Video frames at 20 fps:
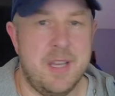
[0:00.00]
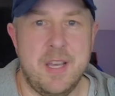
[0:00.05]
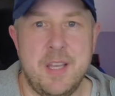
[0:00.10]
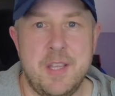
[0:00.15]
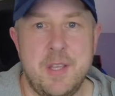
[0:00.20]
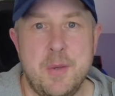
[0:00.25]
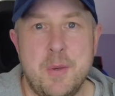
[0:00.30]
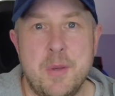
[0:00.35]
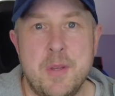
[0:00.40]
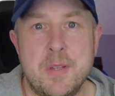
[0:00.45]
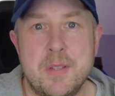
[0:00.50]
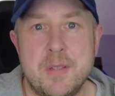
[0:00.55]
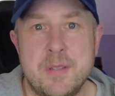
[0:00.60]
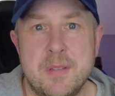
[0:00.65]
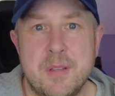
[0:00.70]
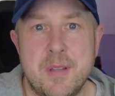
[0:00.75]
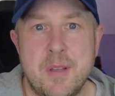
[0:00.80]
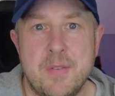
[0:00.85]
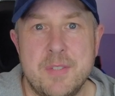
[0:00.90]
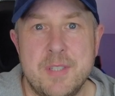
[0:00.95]
You
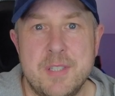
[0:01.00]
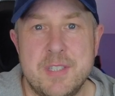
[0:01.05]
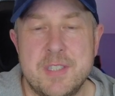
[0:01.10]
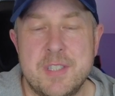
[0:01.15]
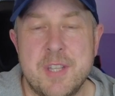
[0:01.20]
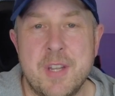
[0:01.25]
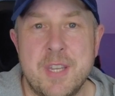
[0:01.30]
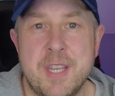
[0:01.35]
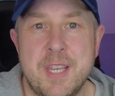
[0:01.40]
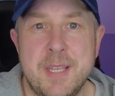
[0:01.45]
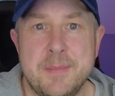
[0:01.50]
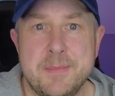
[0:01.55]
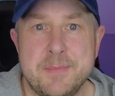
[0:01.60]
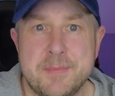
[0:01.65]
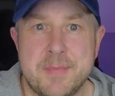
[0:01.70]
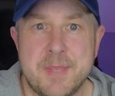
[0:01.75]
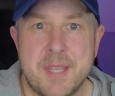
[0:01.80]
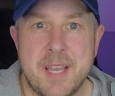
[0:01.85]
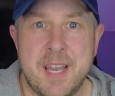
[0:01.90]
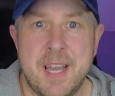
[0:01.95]
can obviously study
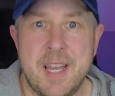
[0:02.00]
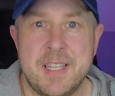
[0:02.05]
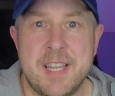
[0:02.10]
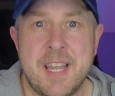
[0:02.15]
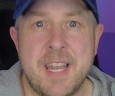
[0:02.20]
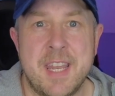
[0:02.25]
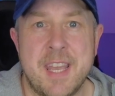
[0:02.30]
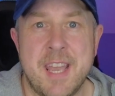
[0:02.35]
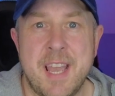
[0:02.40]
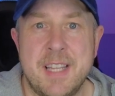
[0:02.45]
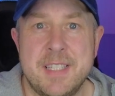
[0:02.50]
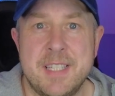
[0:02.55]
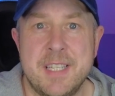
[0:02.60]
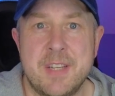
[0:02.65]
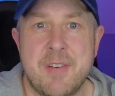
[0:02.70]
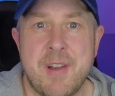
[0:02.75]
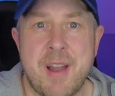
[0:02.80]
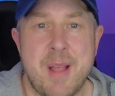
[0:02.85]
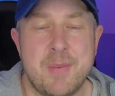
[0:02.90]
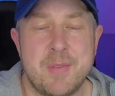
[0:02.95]
at a
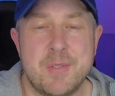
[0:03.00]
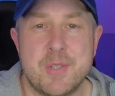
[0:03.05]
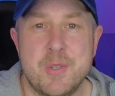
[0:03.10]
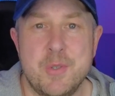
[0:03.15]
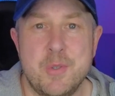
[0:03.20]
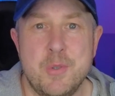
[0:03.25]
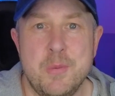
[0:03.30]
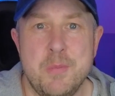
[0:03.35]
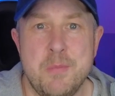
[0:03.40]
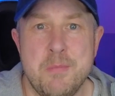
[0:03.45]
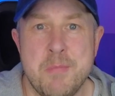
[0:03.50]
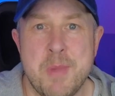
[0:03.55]
dedicated ground school.